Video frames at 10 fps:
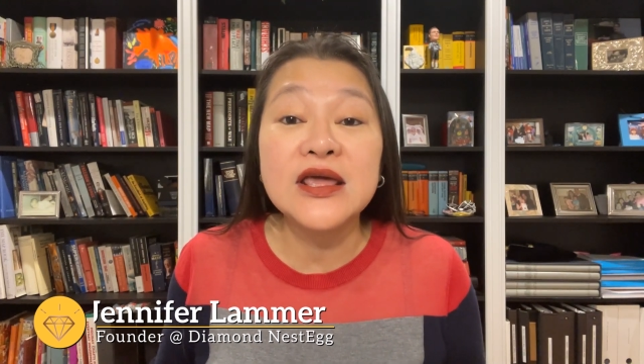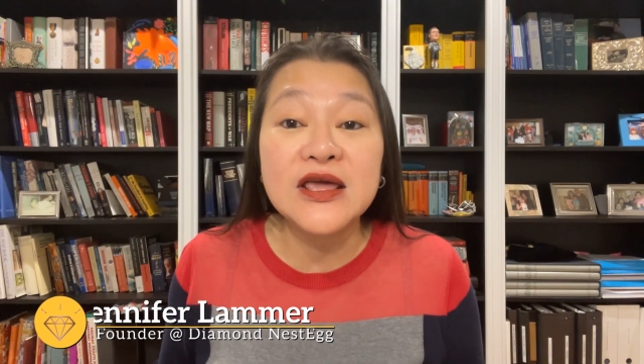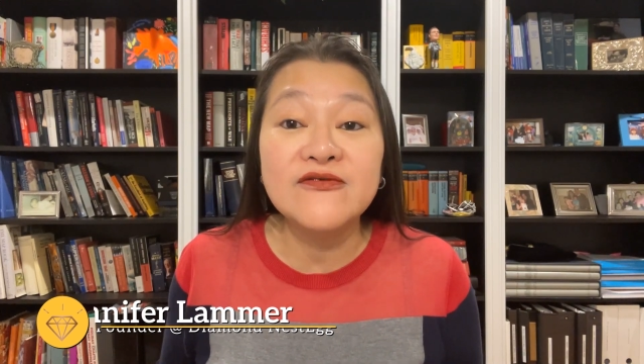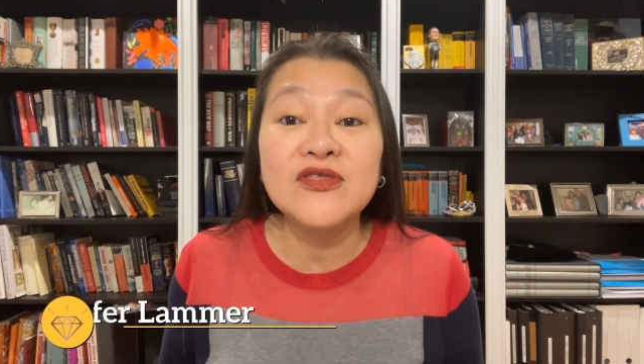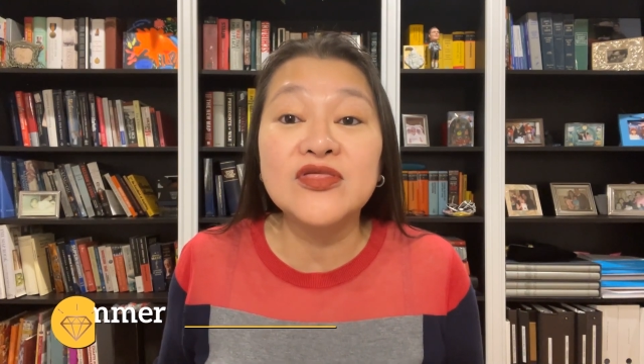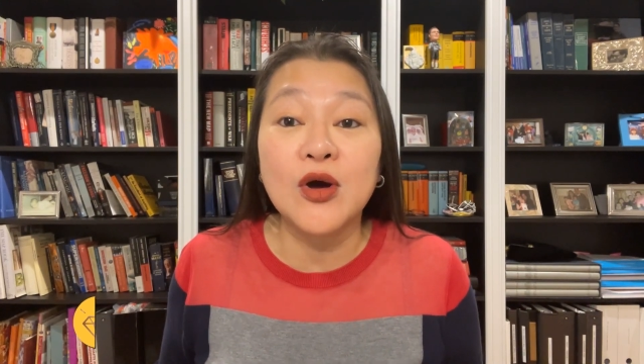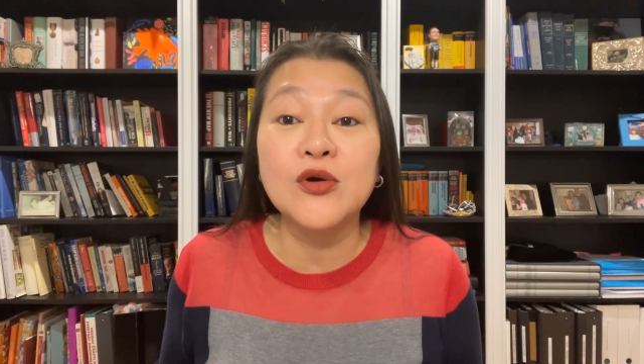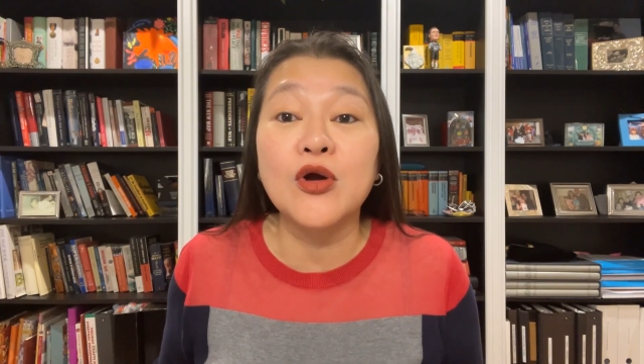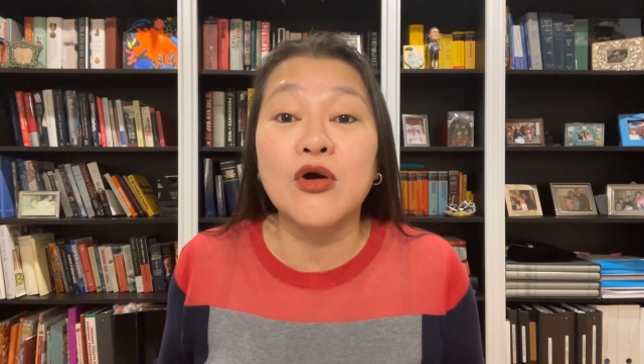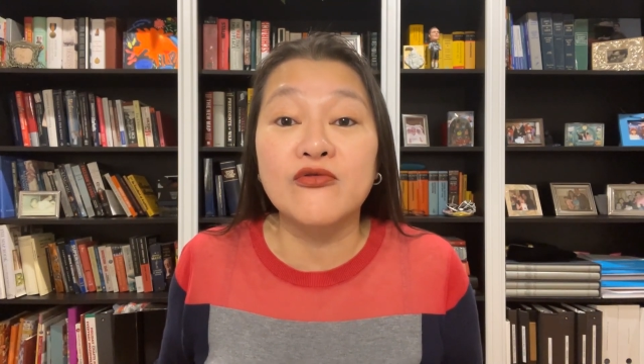even
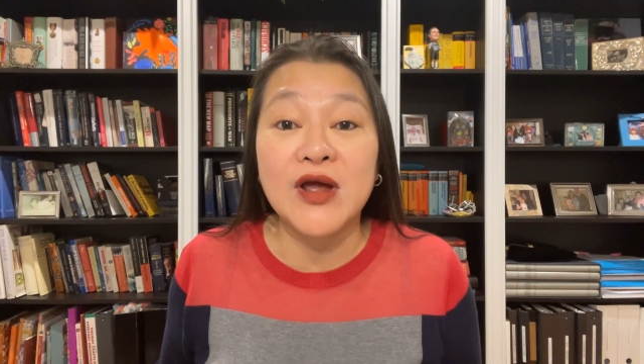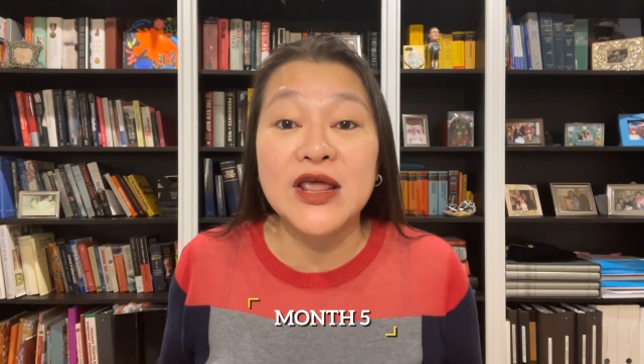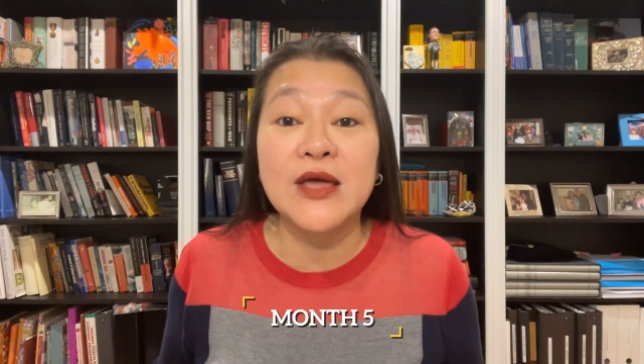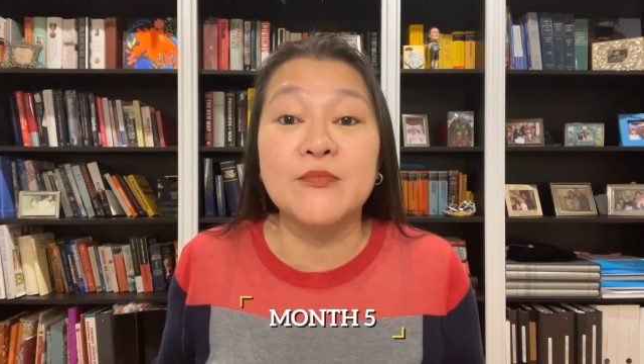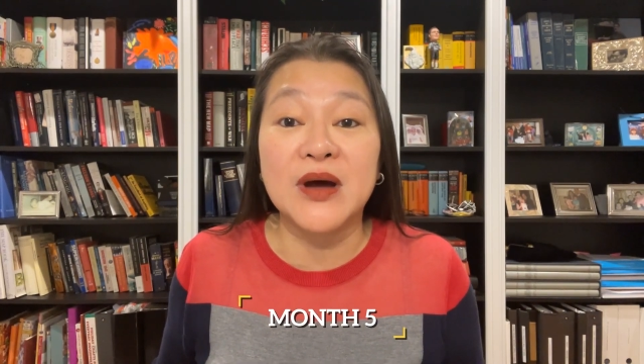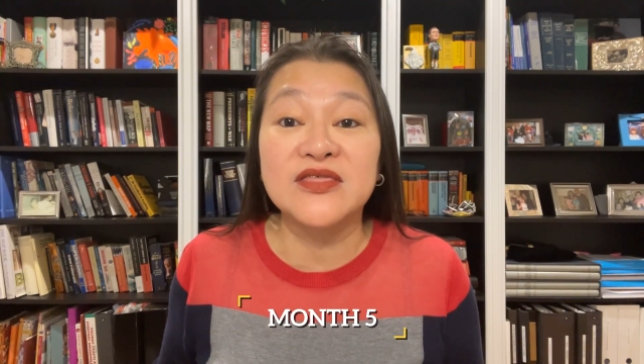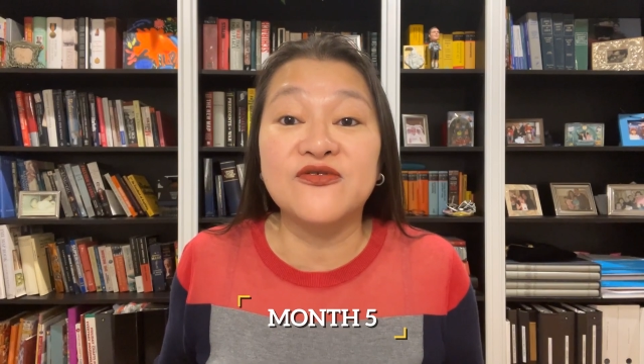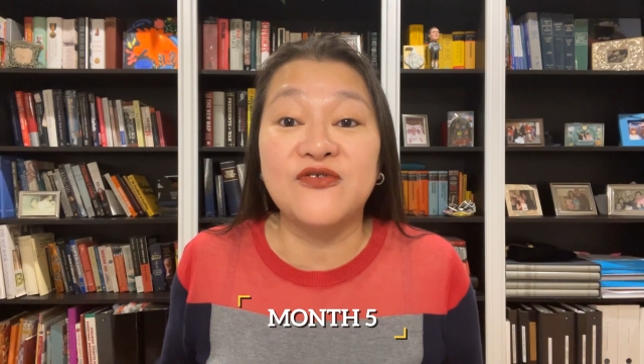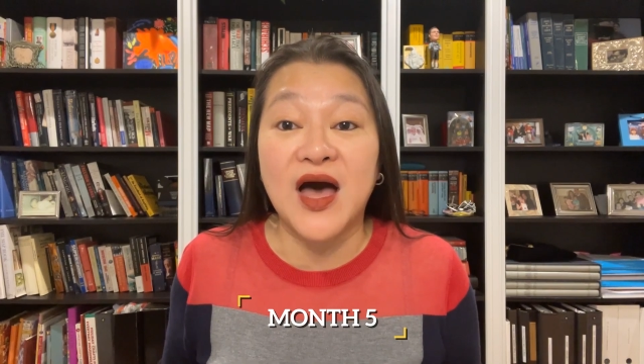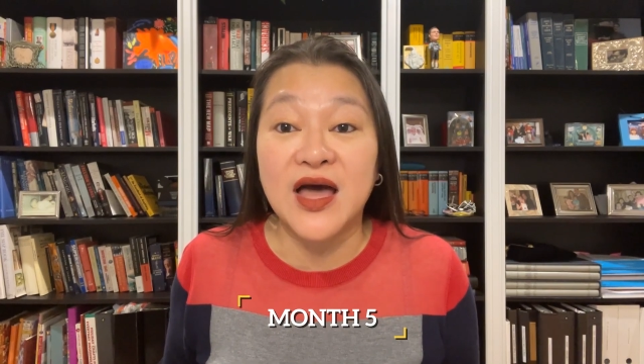though you're already in month
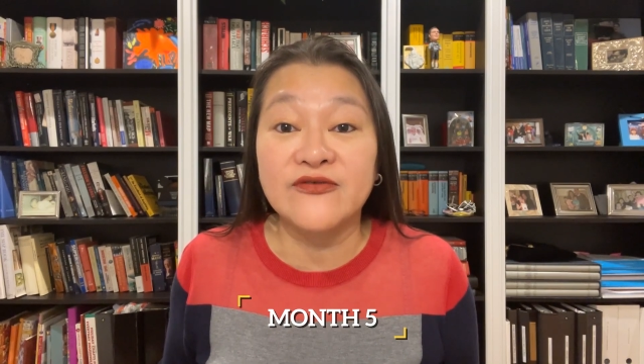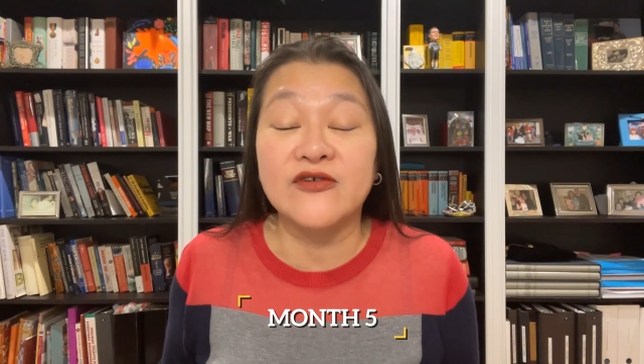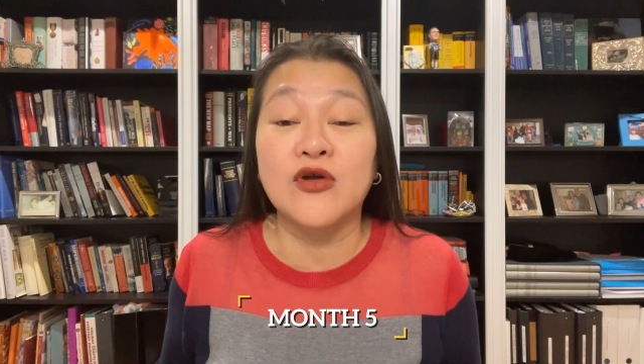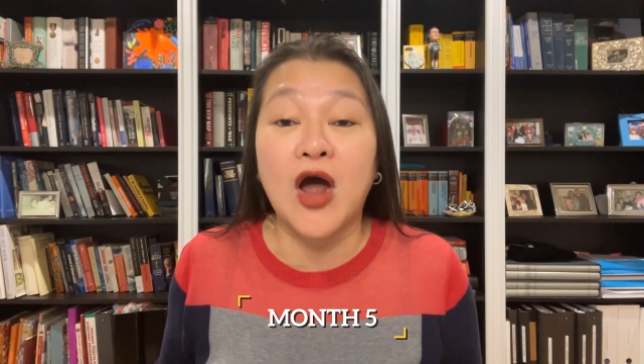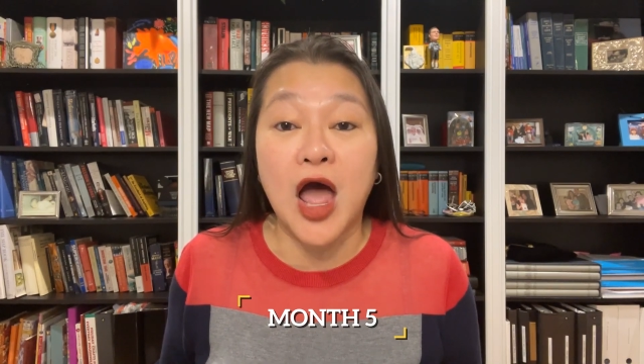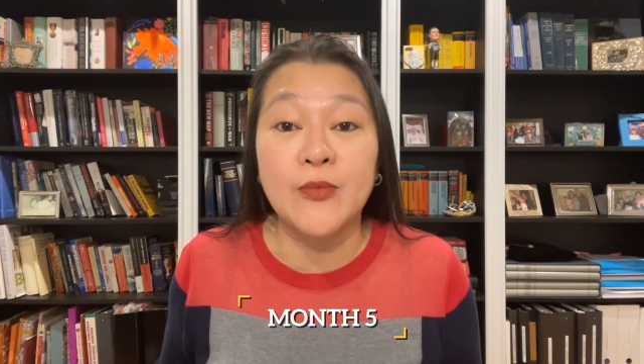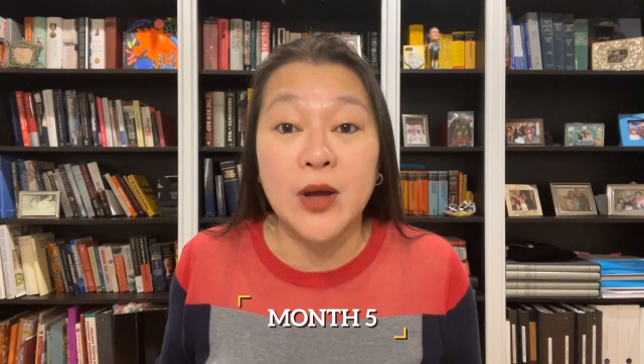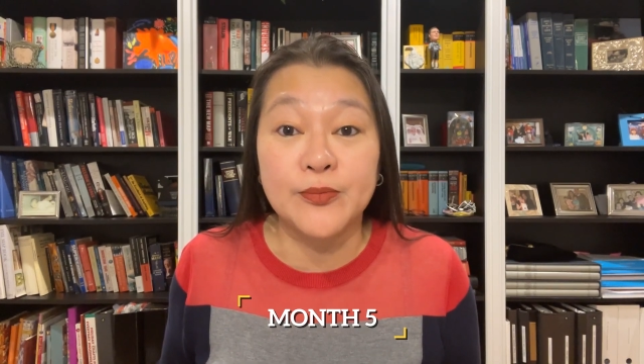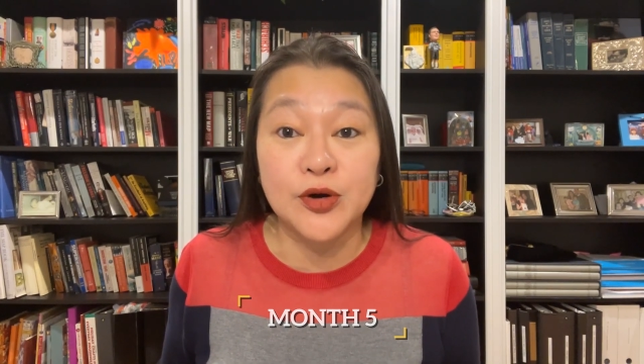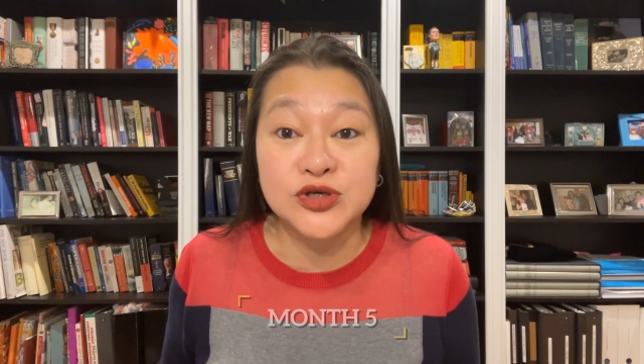five of your I
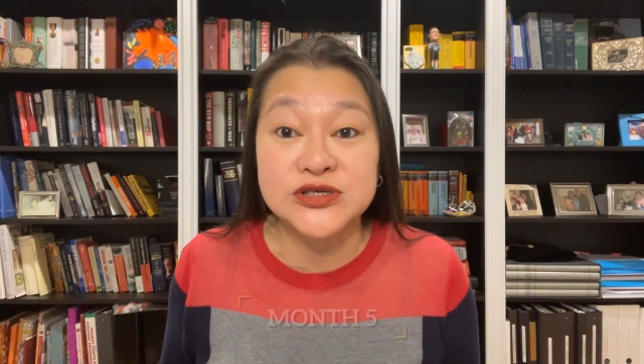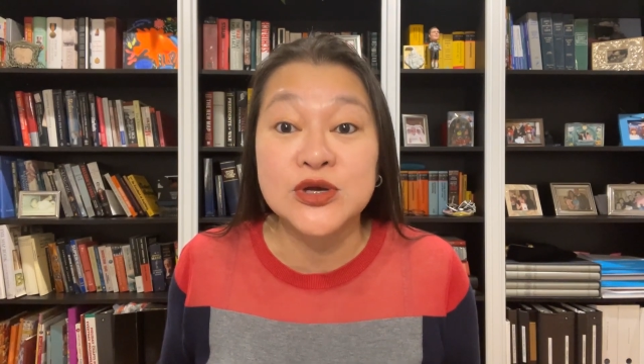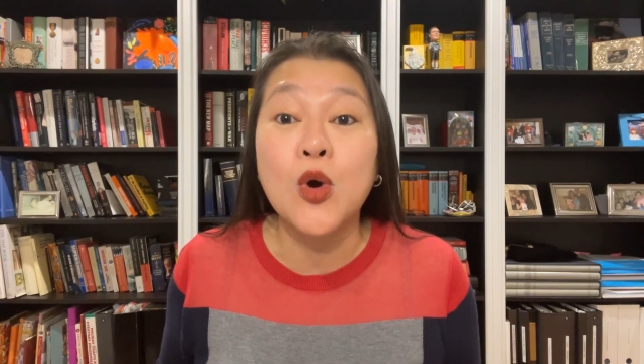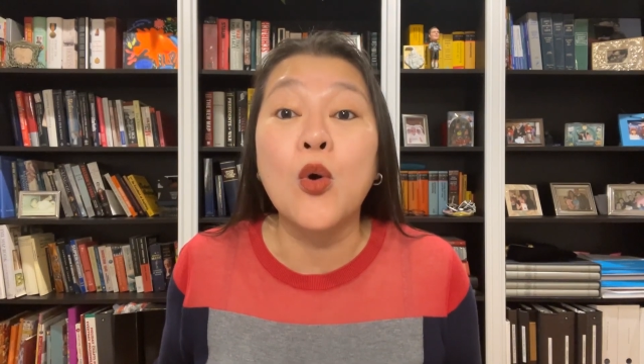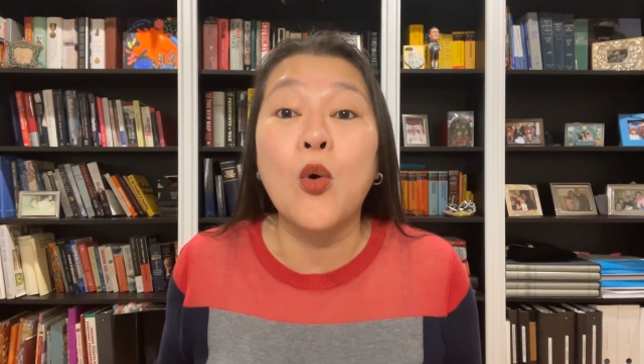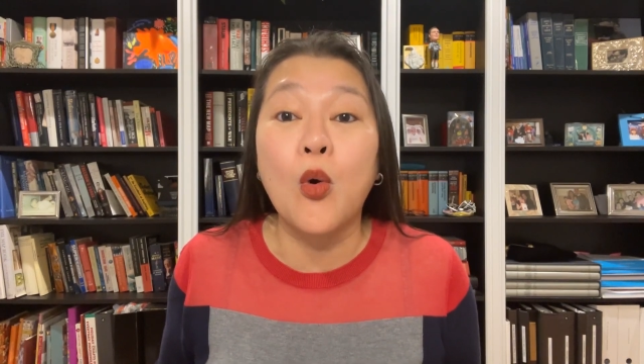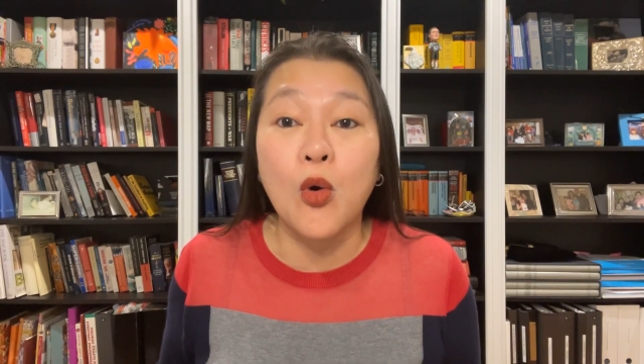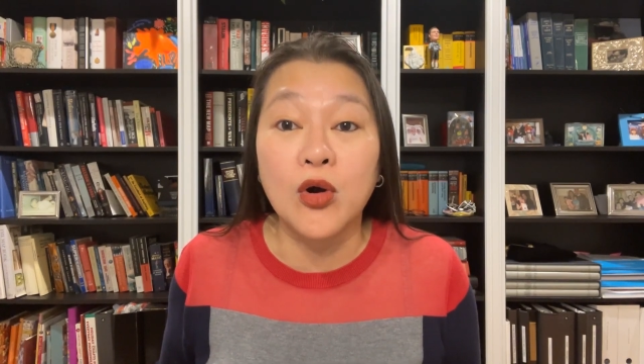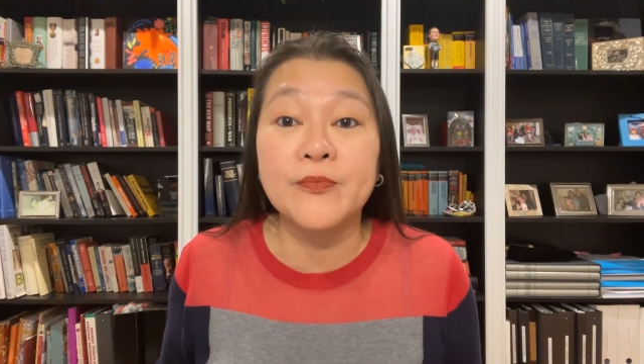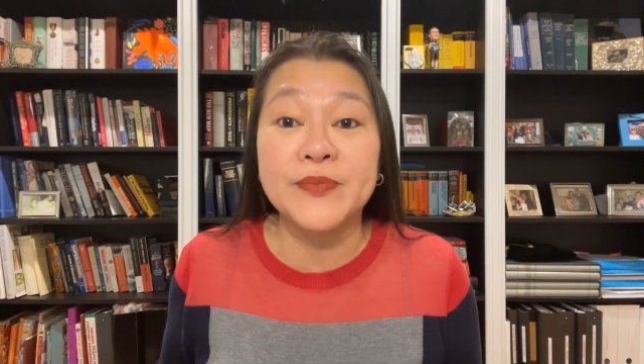bond purchase
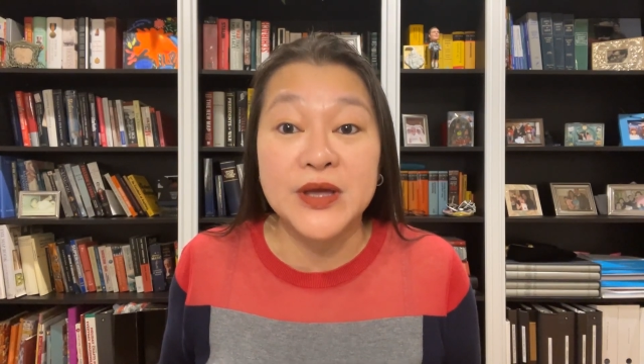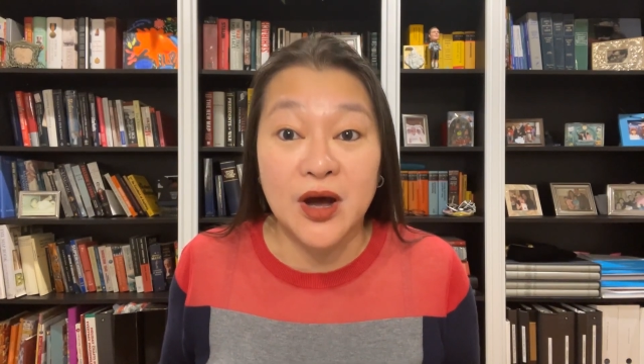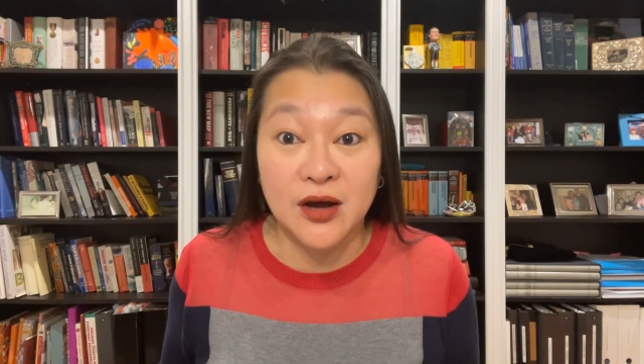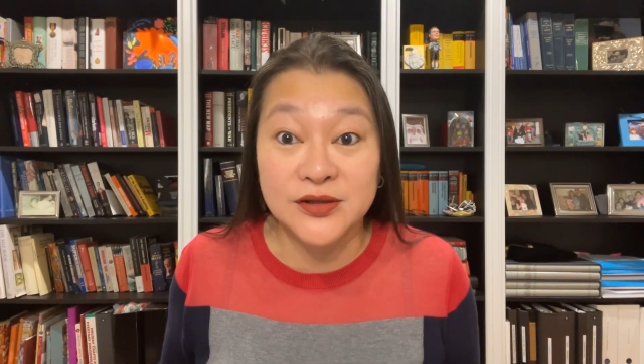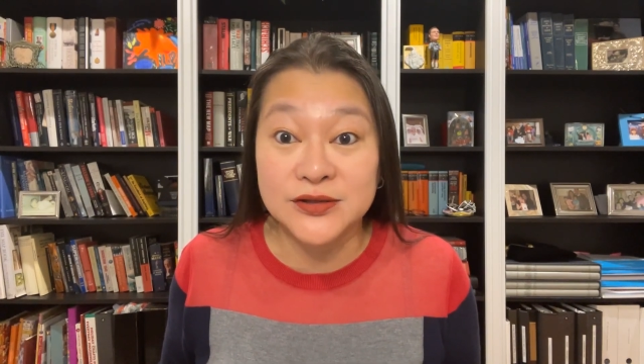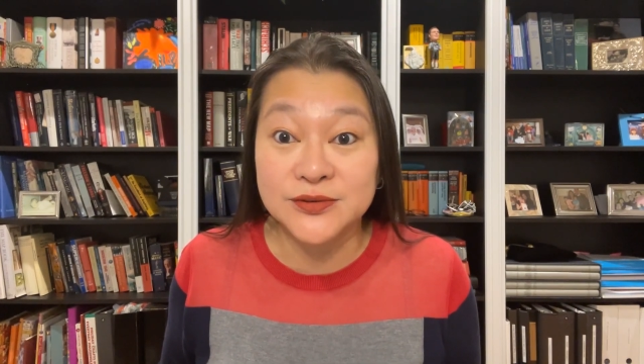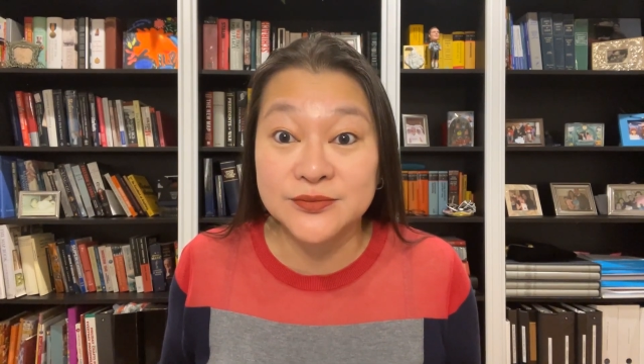or beyond.